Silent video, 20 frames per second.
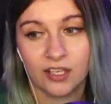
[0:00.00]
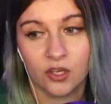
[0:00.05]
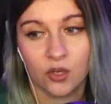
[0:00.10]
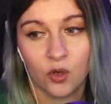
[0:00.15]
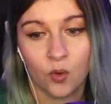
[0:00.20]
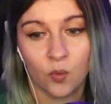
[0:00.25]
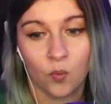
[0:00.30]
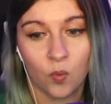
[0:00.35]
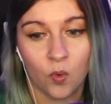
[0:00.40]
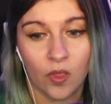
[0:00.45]

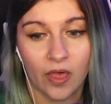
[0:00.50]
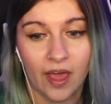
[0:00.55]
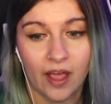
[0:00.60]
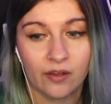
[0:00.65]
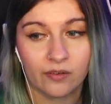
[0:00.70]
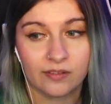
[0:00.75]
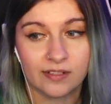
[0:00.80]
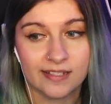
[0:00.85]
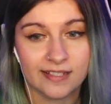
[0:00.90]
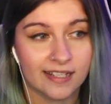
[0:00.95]
Well, that
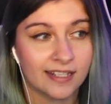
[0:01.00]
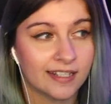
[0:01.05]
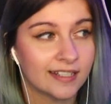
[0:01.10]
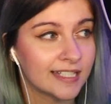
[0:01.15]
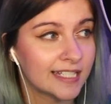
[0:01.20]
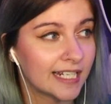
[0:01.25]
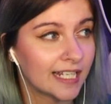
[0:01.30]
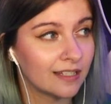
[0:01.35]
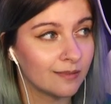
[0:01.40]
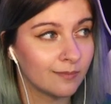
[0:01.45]
was
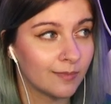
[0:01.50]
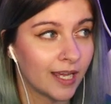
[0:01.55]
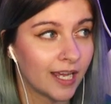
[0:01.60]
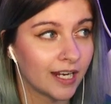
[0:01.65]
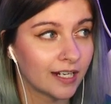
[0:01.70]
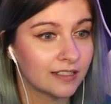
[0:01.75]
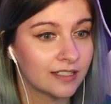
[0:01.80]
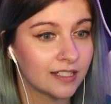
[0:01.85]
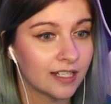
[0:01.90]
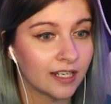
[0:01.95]

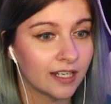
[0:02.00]
anticlimactic.